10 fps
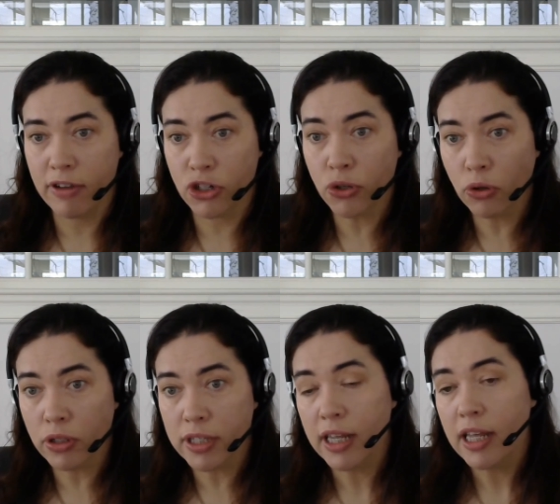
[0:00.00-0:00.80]
years
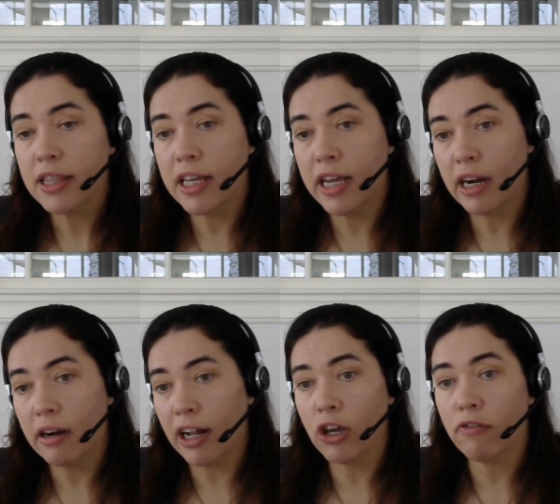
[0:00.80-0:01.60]
old, their
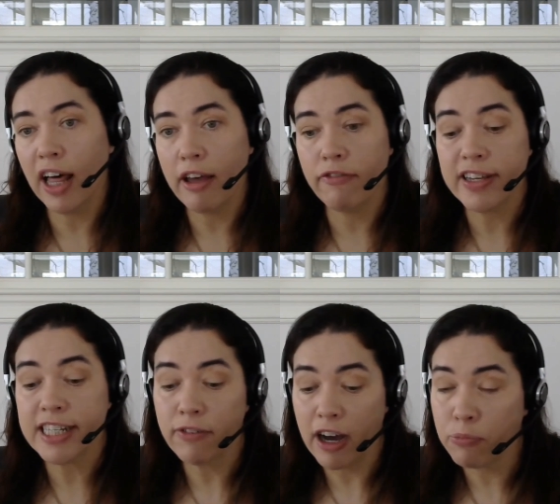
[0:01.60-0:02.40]
value of life is
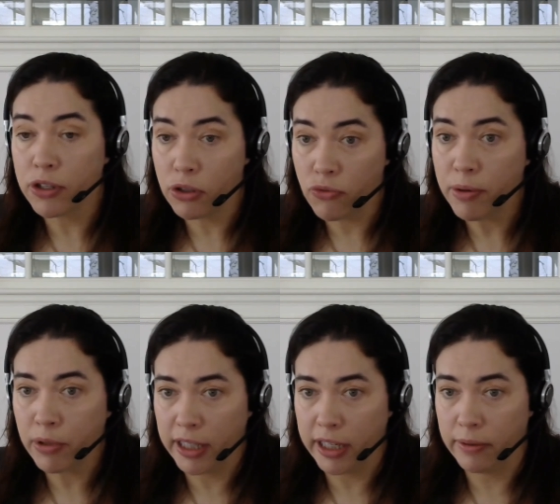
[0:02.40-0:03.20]
5.3
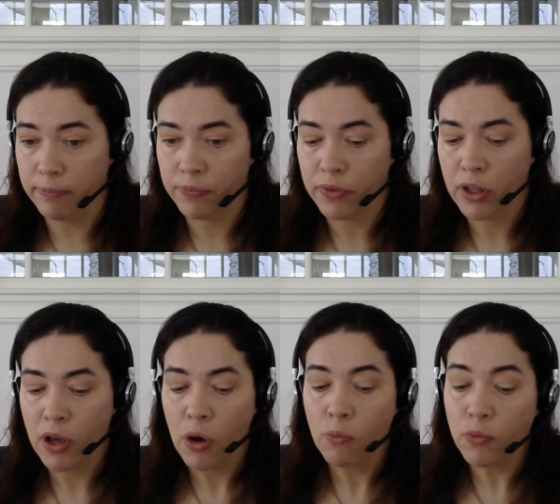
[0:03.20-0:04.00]
million.
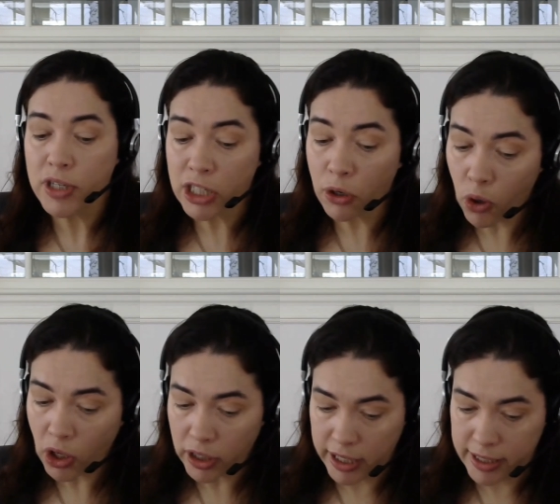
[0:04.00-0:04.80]
With
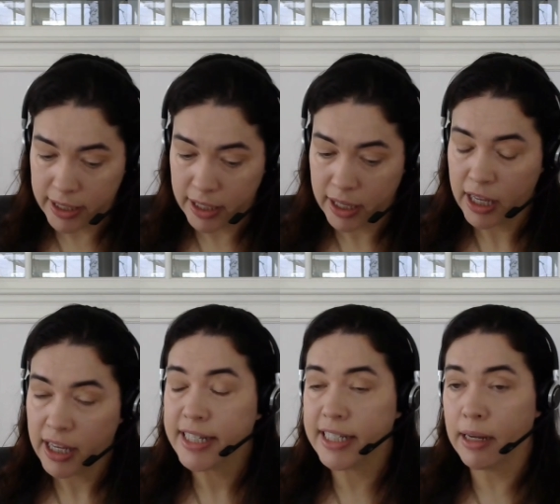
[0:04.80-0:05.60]
QALYs,
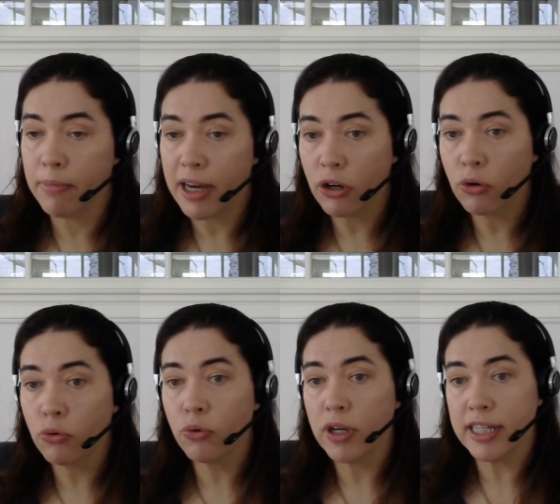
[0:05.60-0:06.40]
somebody
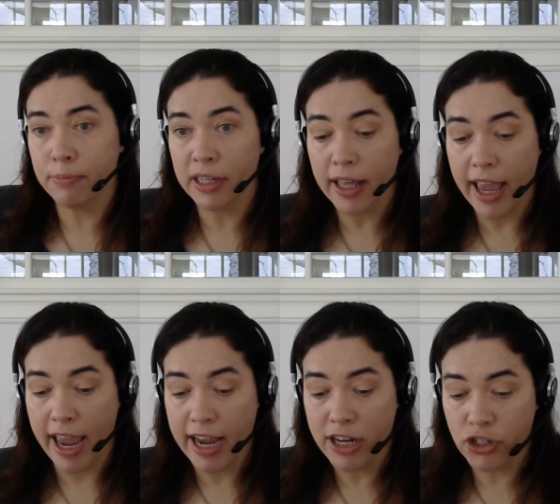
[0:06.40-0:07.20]
who is middle
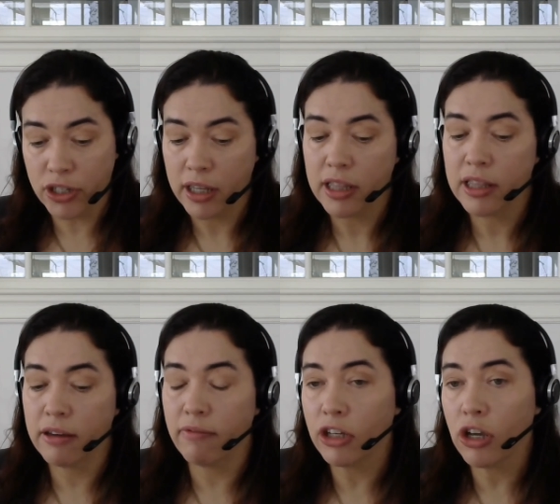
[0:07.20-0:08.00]
aged,
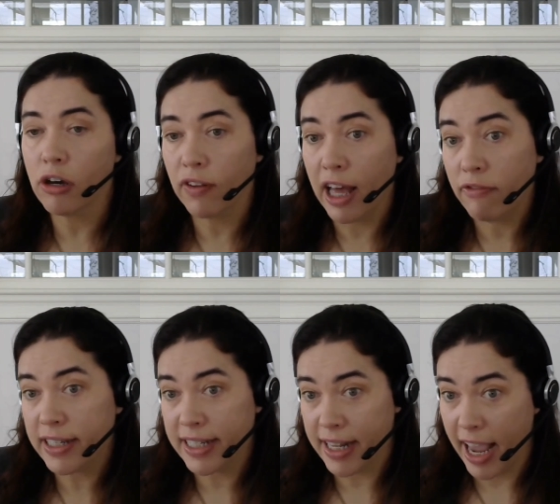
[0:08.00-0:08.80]
the value of life
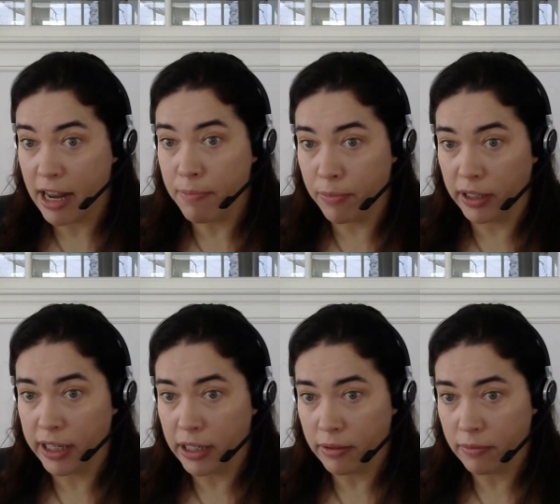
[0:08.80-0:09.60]
is 8
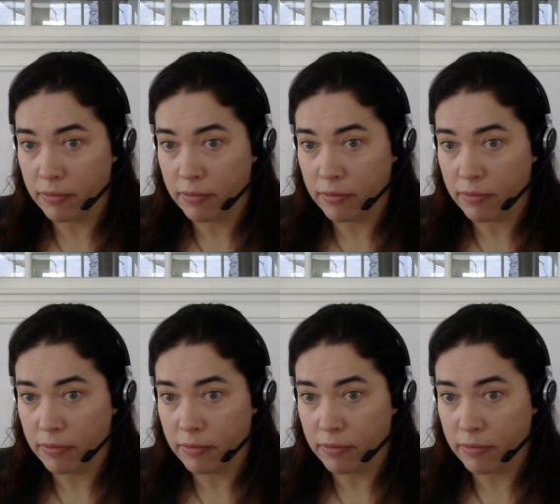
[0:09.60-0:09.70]
million